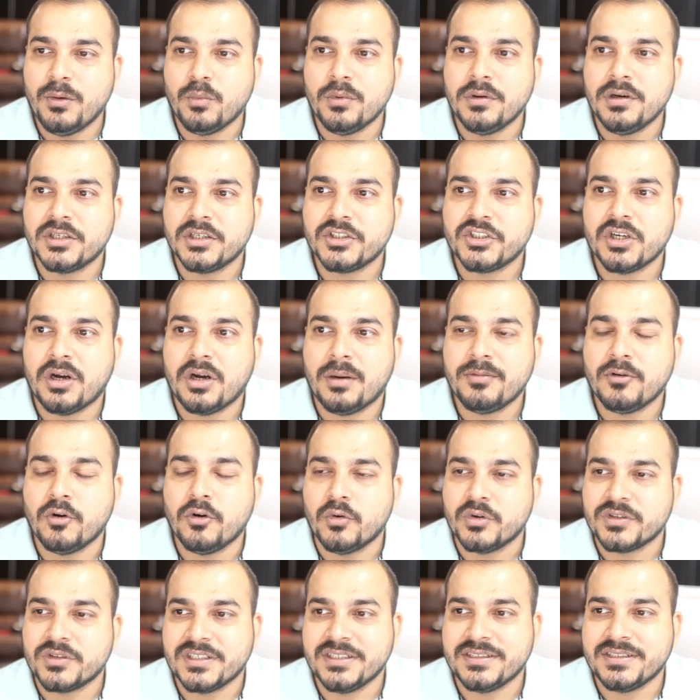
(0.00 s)
workshop,
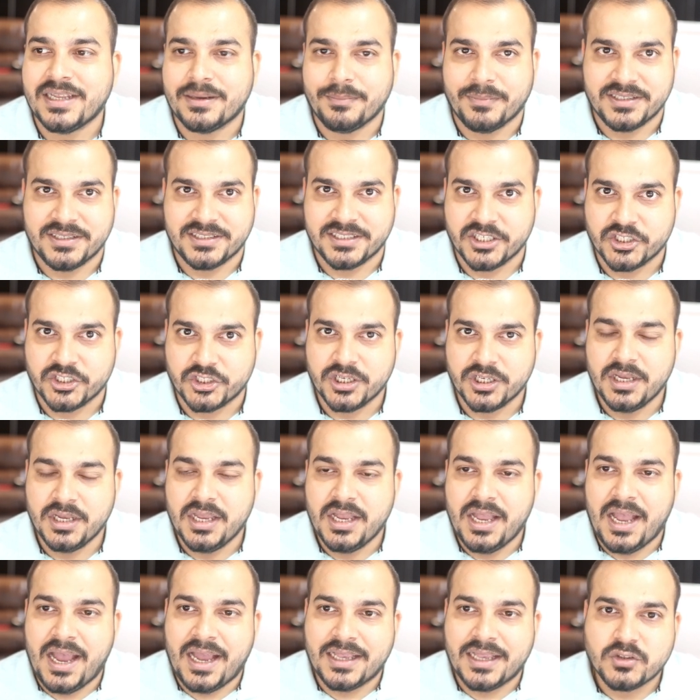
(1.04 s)
courses, and message.
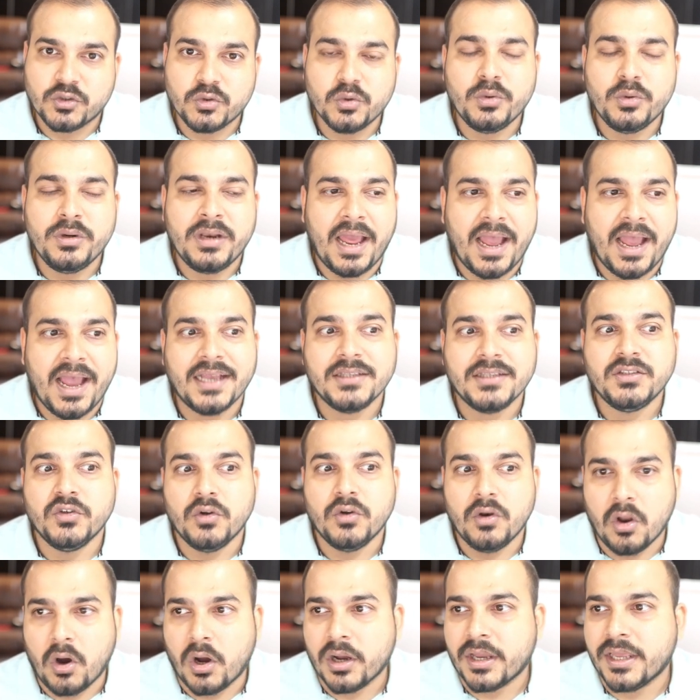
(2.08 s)
As soon as you
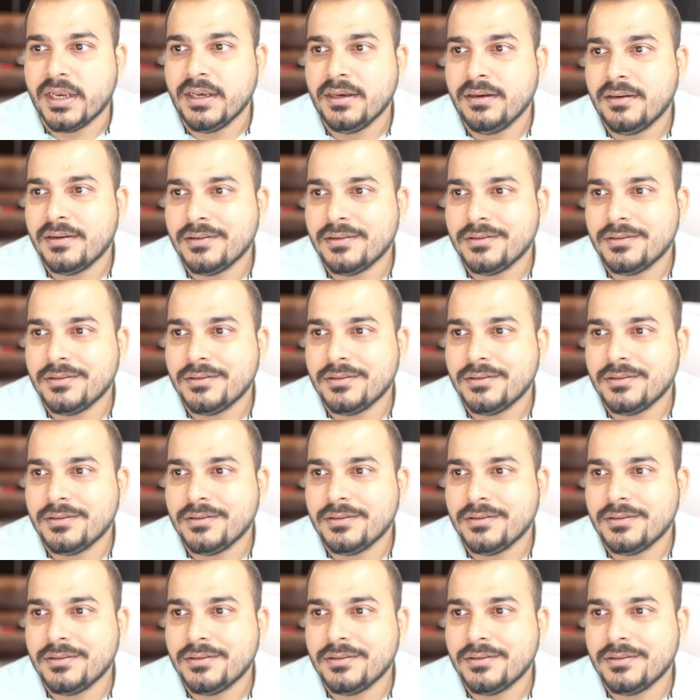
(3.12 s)
log in,